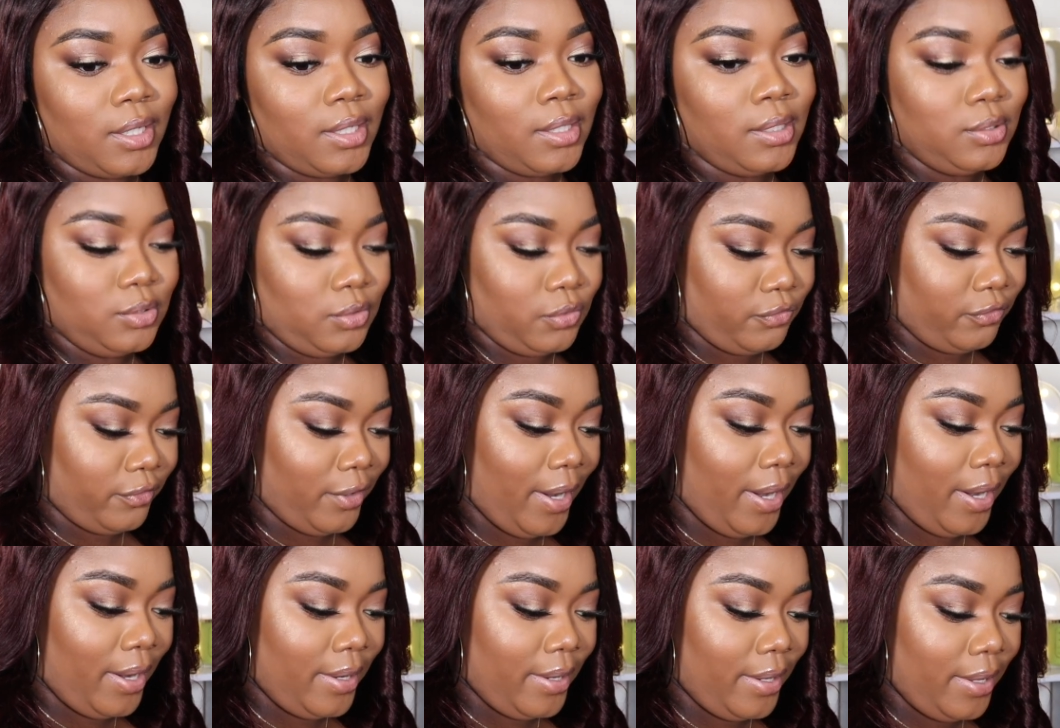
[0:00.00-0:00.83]
It was
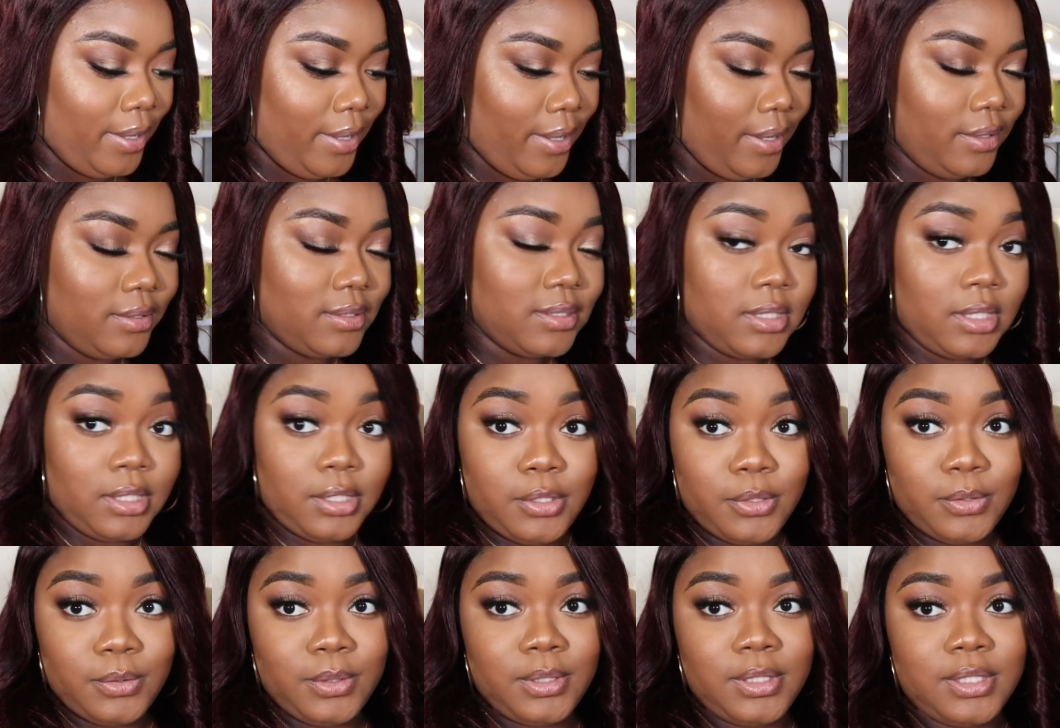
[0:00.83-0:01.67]
Friday
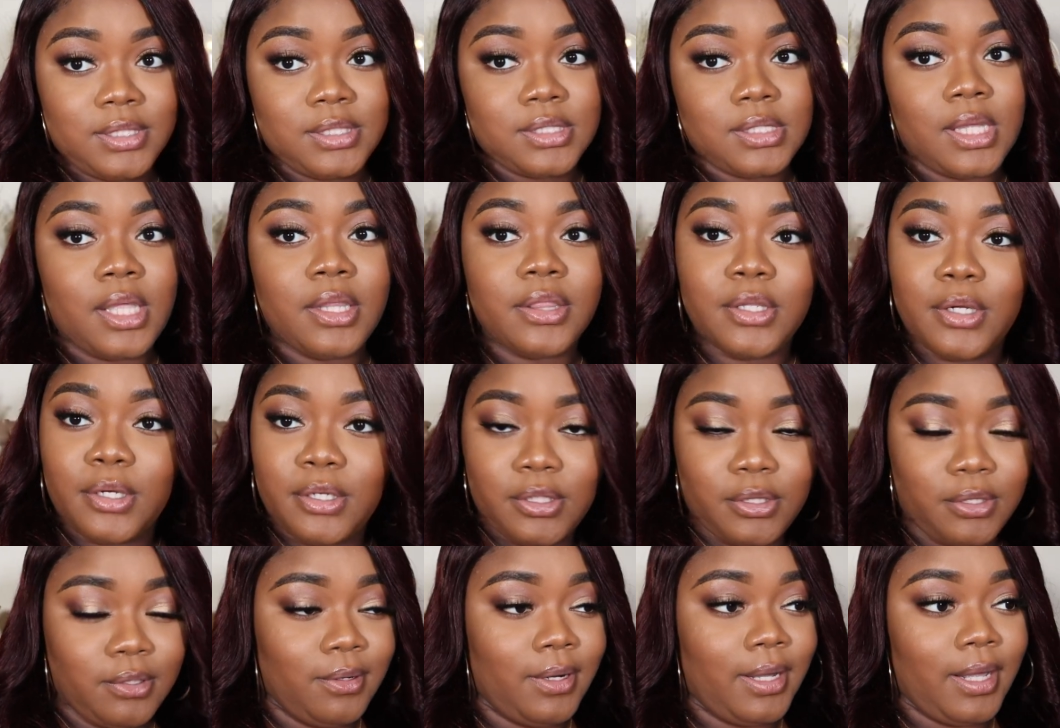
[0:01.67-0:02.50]
still. It is ten
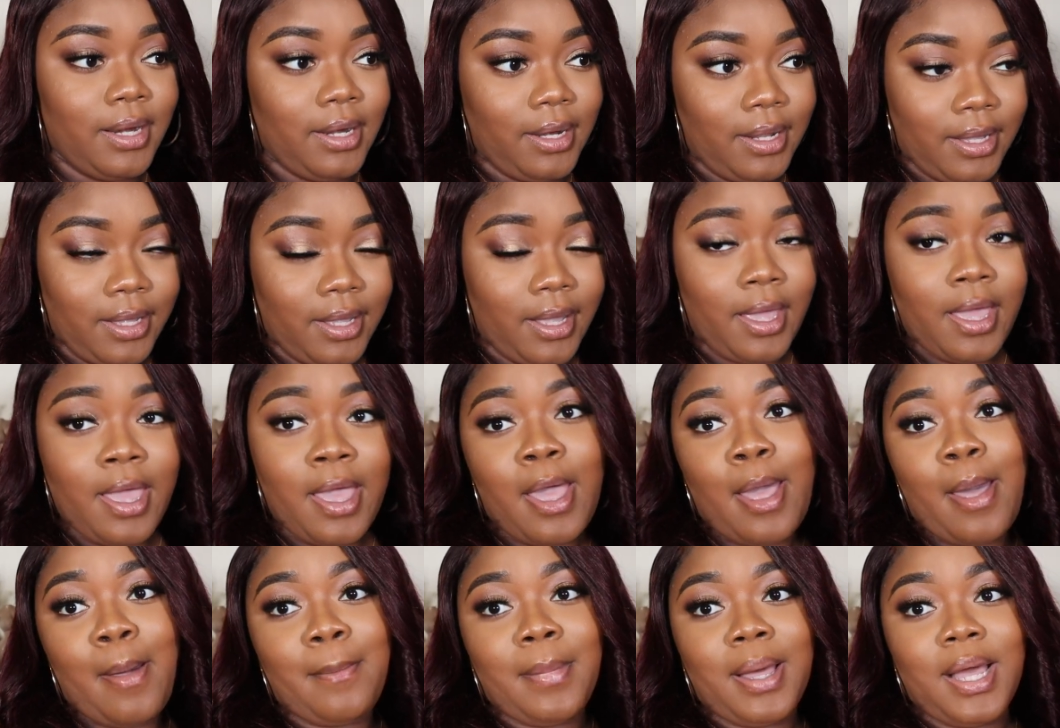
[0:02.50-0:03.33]
thirty-three at night,
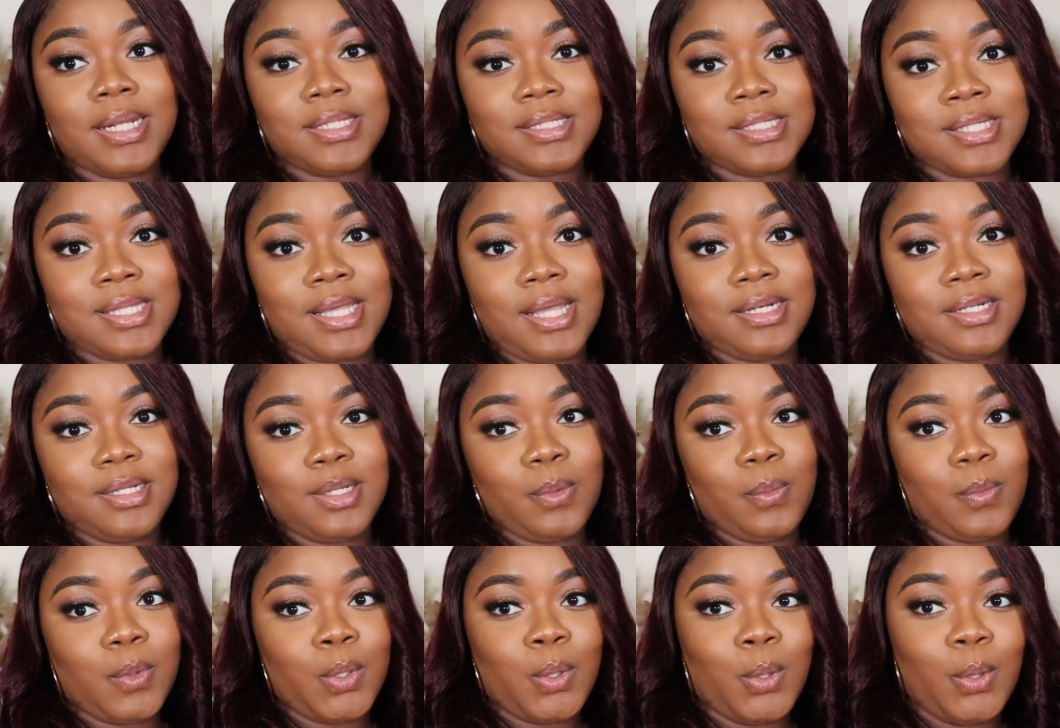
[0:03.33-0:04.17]
but I just got
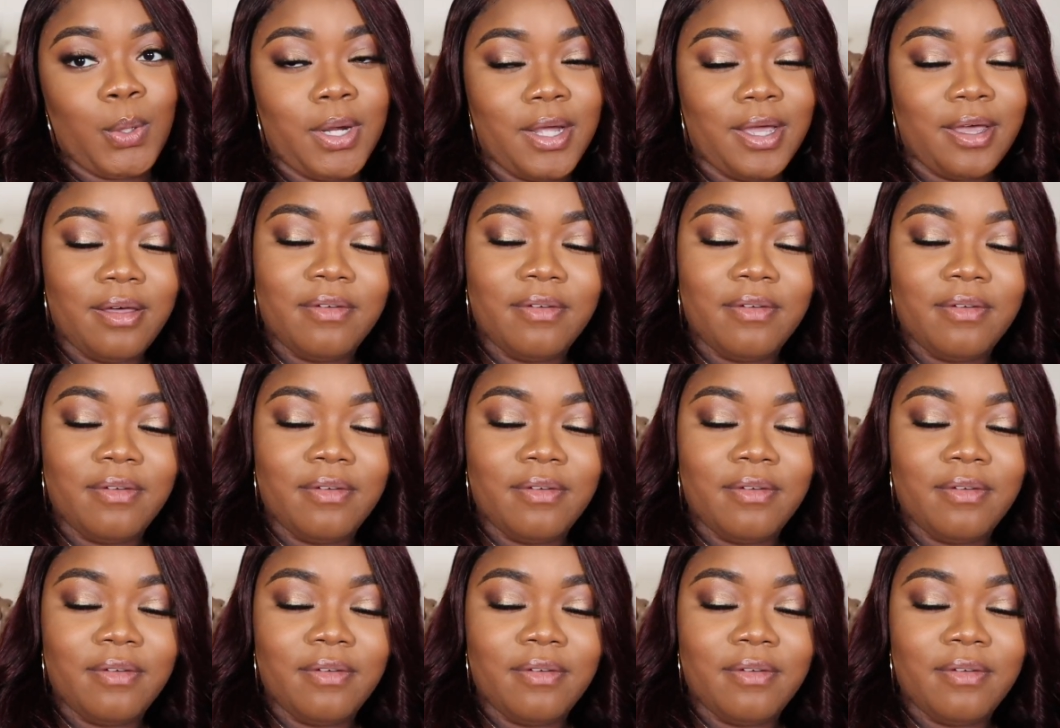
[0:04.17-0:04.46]
done recording